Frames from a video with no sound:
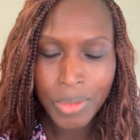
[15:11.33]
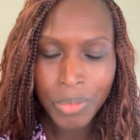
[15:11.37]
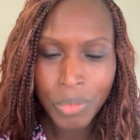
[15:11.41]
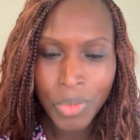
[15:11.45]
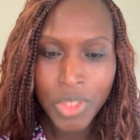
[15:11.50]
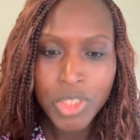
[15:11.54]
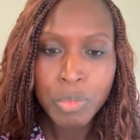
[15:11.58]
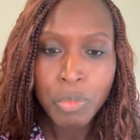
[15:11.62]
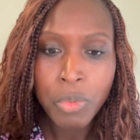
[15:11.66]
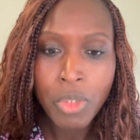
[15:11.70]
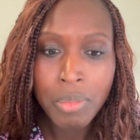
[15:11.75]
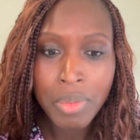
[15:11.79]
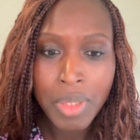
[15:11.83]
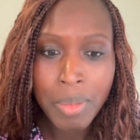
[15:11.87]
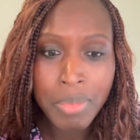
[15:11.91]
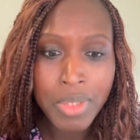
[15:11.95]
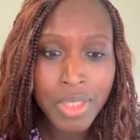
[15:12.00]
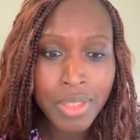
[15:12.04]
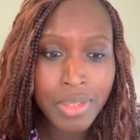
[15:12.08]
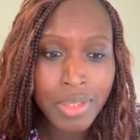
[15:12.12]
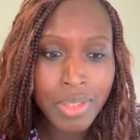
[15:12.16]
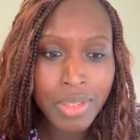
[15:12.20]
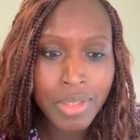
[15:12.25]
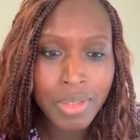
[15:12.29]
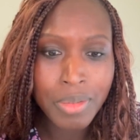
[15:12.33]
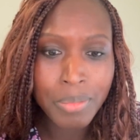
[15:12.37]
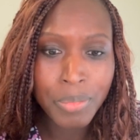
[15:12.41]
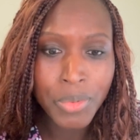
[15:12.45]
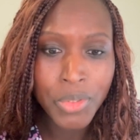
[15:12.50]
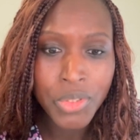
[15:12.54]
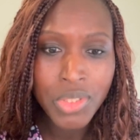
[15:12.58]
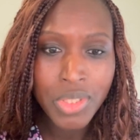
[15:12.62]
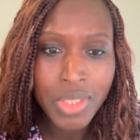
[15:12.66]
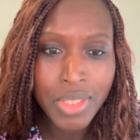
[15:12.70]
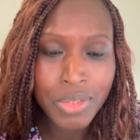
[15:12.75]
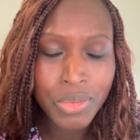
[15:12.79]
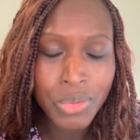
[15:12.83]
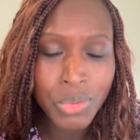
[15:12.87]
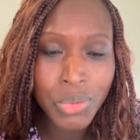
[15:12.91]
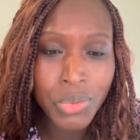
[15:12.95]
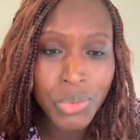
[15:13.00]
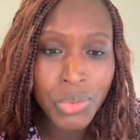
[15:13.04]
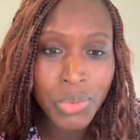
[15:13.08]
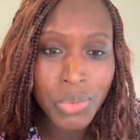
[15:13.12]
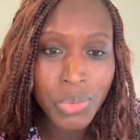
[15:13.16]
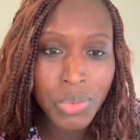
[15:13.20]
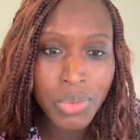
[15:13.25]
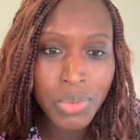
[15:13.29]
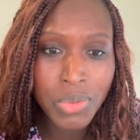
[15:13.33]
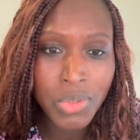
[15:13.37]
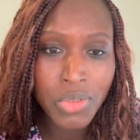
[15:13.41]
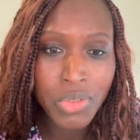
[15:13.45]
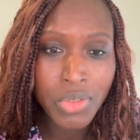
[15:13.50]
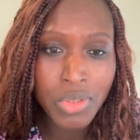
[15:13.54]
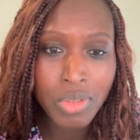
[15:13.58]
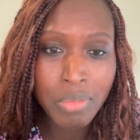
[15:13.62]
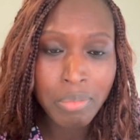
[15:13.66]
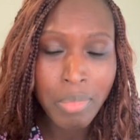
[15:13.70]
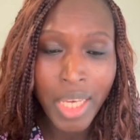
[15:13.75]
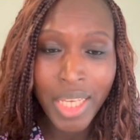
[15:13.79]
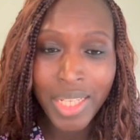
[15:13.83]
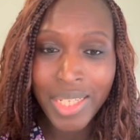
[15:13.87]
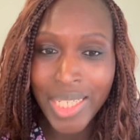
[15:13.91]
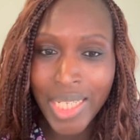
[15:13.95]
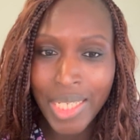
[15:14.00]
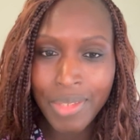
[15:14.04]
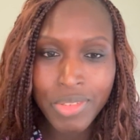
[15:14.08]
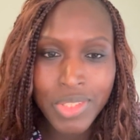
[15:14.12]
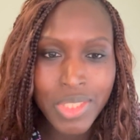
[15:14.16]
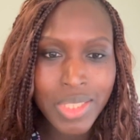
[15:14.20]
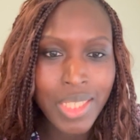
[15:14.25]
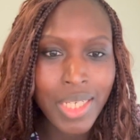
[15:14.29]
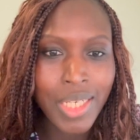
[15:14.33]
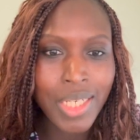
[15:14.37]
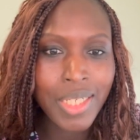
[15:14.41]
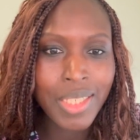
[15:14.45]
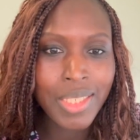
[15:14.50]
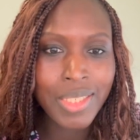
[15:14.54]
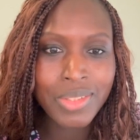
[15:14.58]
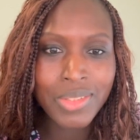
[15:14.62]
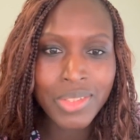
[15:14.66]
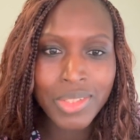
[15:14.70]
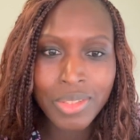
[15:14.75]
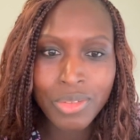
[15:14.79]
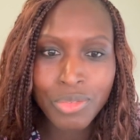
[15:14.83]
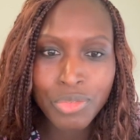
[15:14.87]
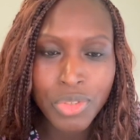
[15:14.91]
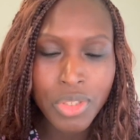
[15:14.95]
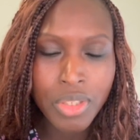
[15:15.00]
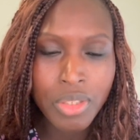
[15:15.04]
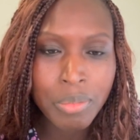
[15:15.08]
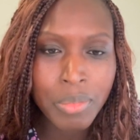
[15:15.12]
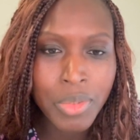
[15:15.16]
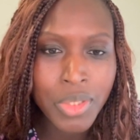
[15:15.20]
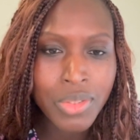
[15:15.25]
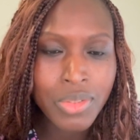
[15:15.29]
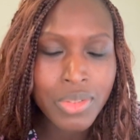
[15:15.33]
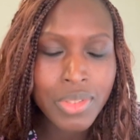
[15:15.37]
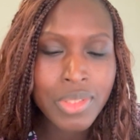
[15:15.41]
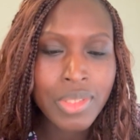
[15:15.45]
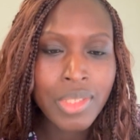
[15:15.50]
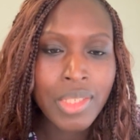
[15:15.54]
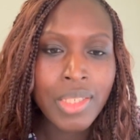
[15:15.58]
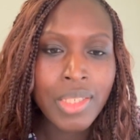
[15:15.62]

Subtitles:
was probably mostly due to, my lifestyle and the environment.